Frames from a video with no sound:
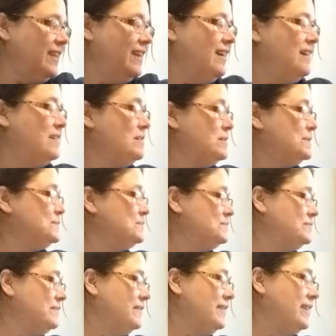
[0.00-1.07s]

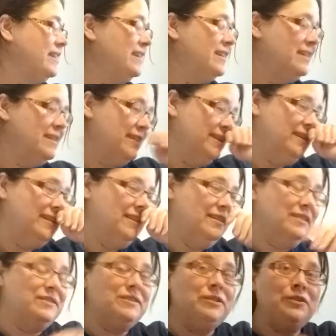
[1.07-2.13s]

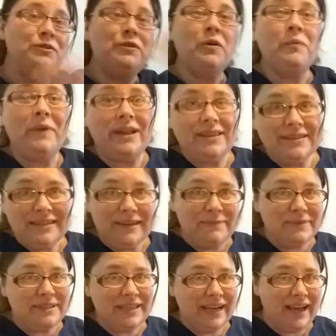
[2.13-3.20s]
So you don't make the same
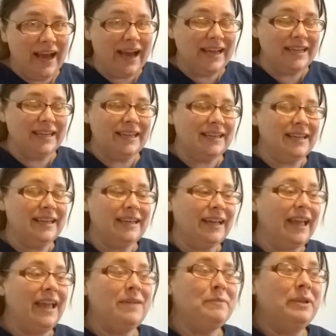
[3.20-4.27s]
mistake I did. And I
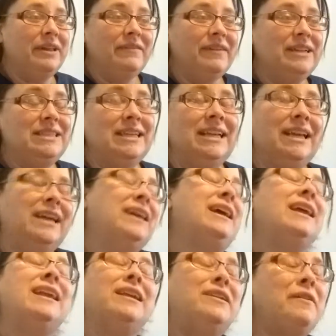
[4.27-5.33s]
can't believe I did it.
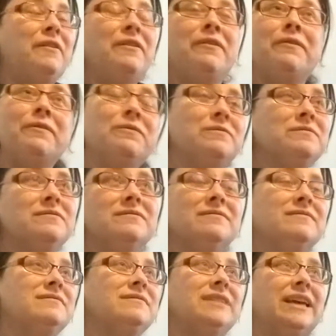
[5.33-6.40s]
And I know
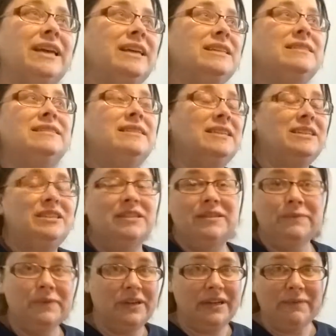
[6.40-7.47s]
it's just
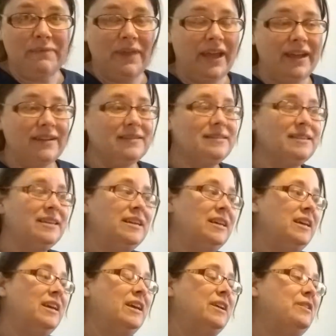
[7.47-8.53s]
one of them things.
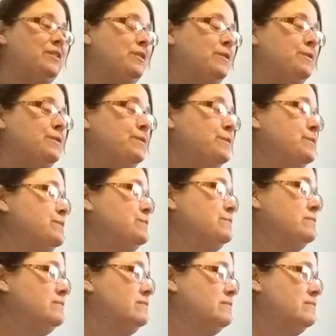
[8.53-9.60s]

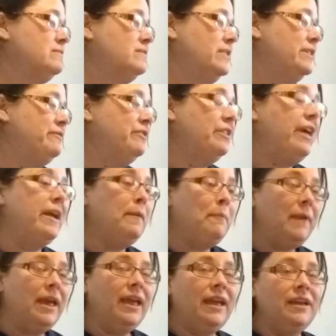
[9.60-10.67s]
If you're like
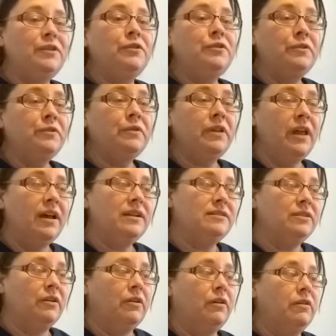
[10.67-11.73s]
me and you do a lot of
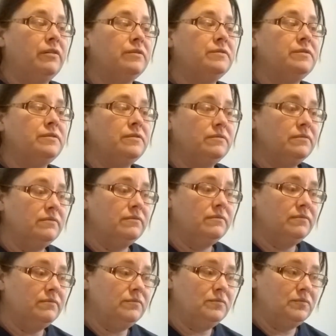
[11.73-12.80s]
dolls,
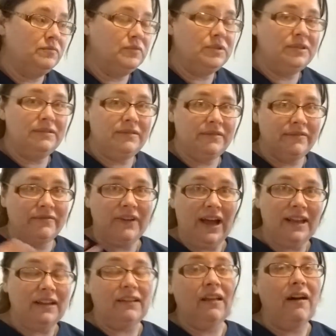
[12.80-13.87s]

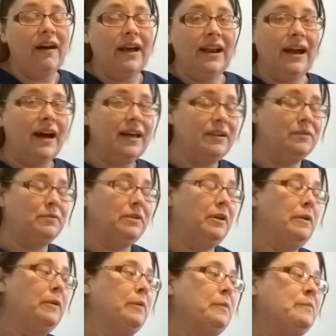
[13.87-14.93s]
define a lot, I don't
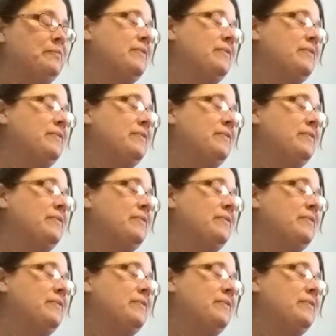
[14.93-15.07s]
know.